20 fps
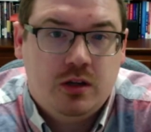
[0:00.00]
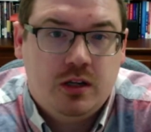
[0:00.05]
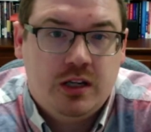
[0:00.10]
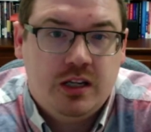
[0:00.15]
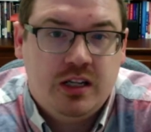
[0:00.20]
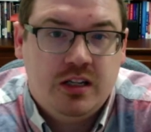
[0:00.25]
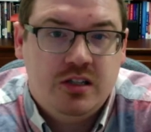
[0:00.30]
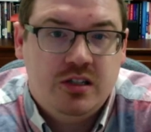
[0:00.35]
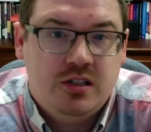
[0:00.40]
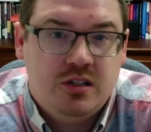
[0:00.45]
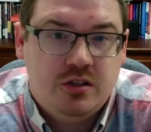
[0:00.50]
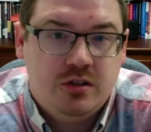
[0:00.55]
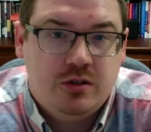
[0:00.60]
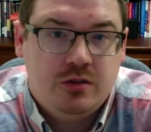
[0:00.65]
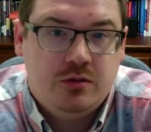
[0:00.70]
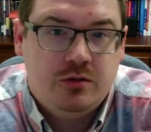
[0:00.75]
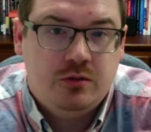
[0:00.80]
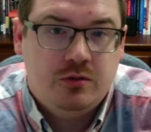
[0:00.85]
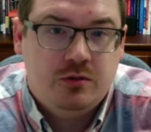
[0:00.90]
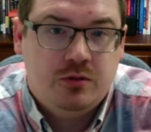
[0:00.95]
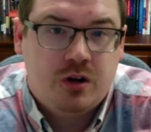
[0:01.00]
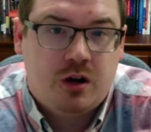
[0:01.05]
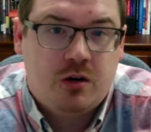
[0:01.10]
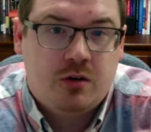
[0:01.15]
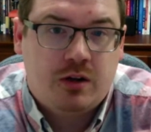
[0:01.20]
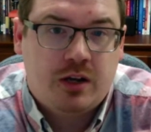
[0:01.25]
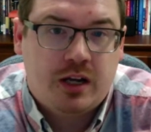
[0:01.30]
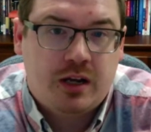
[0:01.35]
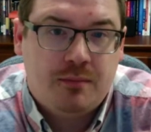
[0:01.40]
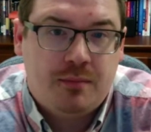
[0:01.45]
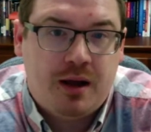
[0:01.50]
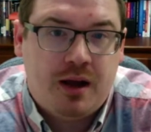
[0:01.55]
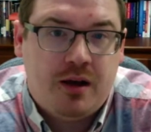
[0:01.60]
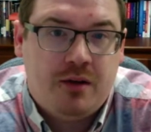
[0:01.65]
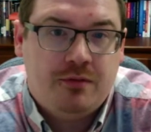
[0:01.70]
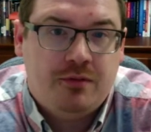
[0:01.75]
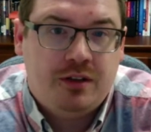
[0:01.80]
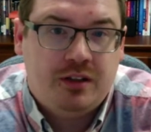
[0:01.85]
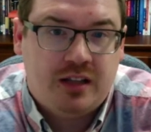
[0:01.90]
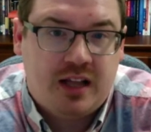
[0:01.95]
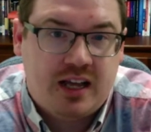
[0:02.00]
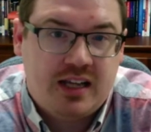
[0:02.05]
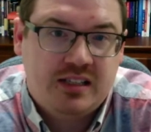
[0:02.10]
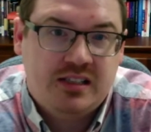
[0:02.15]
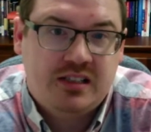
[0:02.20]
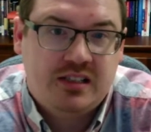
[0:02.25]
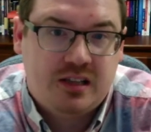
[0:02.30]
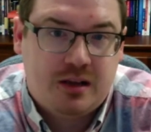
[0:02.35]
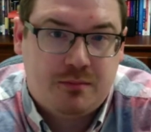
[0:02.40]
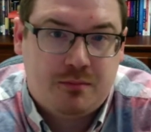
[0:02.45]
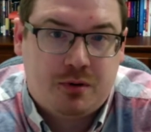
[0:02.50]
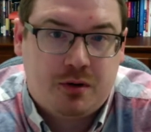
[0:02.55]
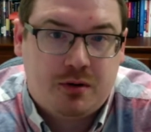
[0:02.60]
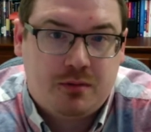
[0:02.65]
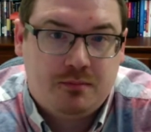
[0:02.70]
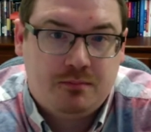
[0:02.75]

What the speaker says: into talking about the Last Supper.